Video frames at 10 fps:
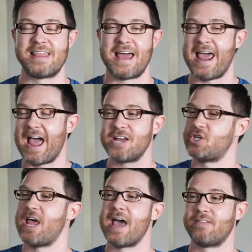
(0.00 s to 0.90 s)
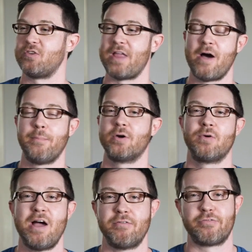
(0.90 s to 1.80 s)
that hashtag that's now been
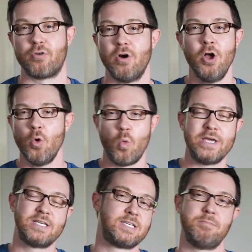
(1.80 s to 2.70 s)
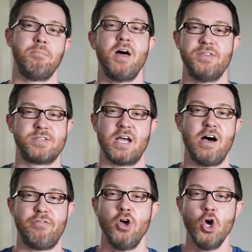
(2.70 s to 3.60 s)
around for weeks and months
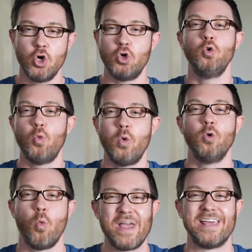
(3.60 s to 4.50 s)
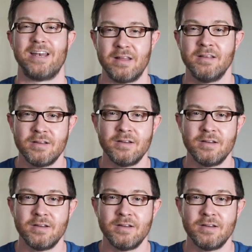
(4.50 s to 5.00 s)
of who will win?